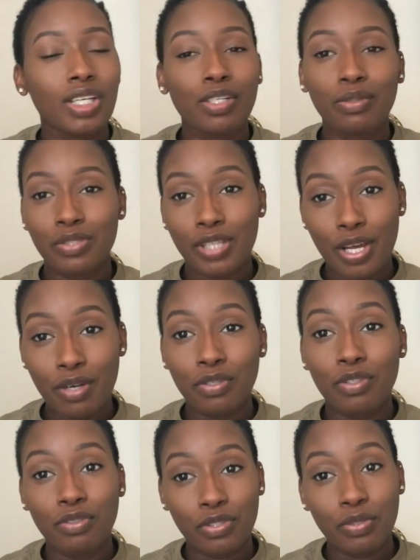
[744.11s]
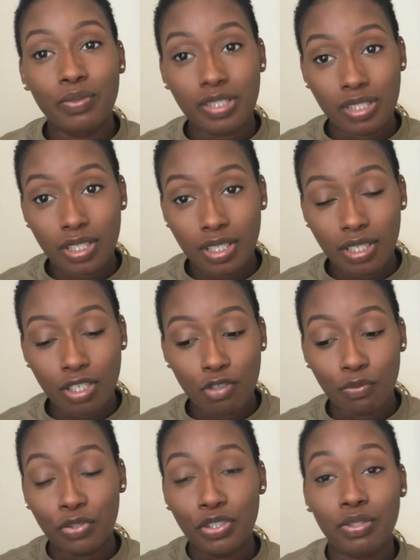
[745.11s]
It'll tell you to a T
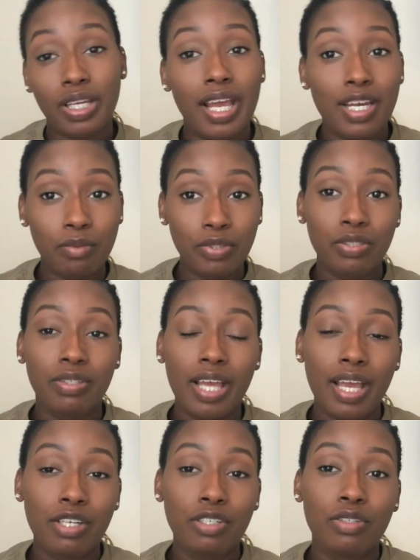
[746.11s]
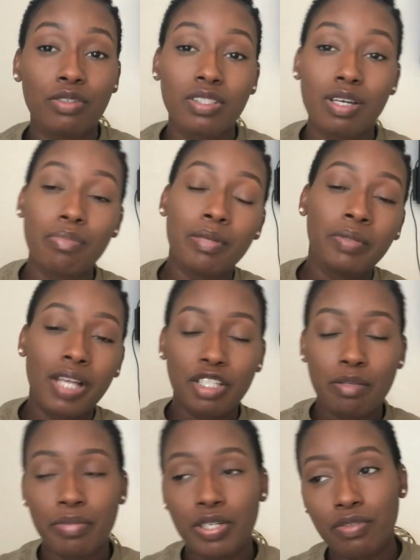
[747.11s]
what you can and what you can't do. Some people like
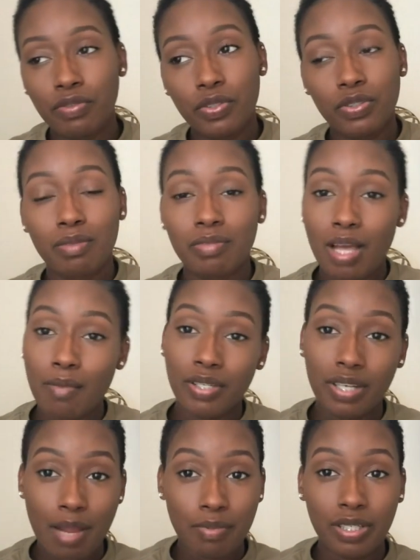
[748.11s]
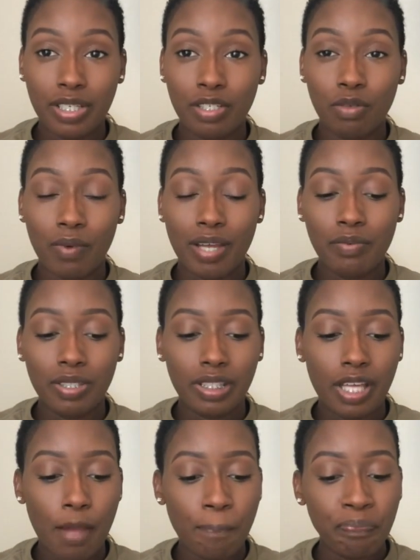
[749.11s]
to bend the rules. Sometimes they're able to get away with
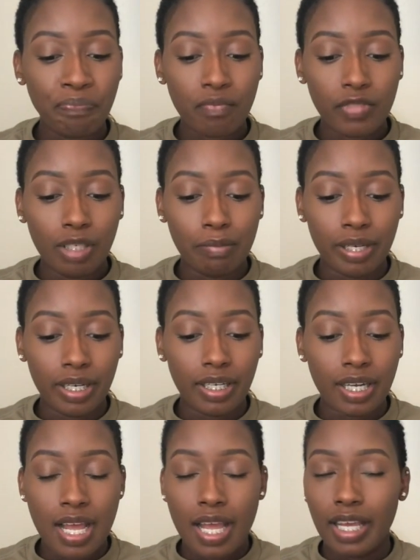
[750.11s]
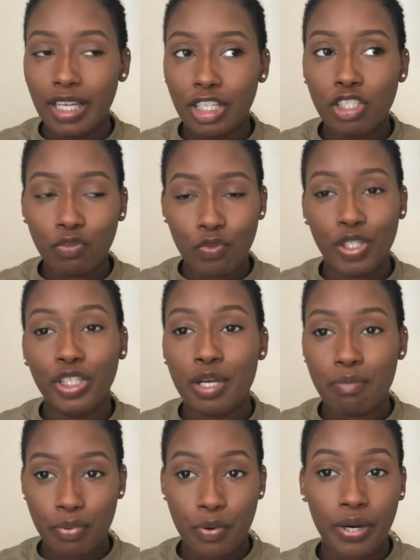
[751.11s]
it. But it is really
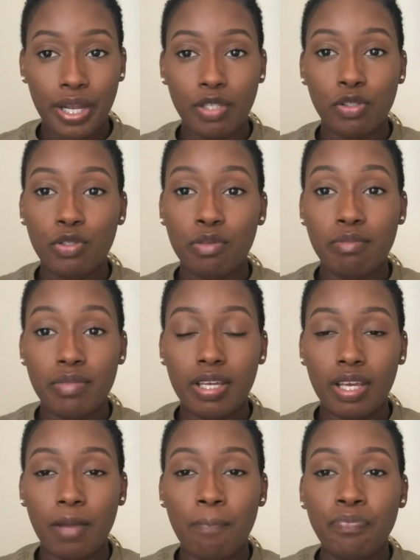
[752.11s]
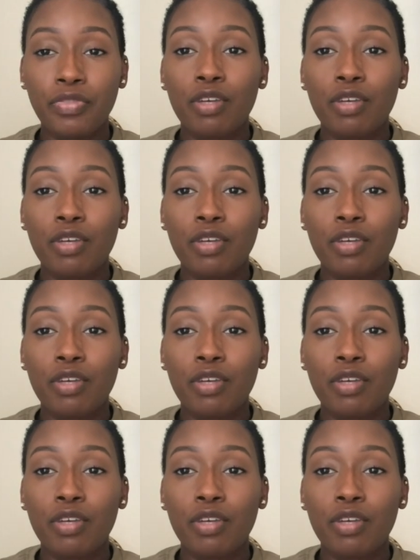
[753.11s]
important to me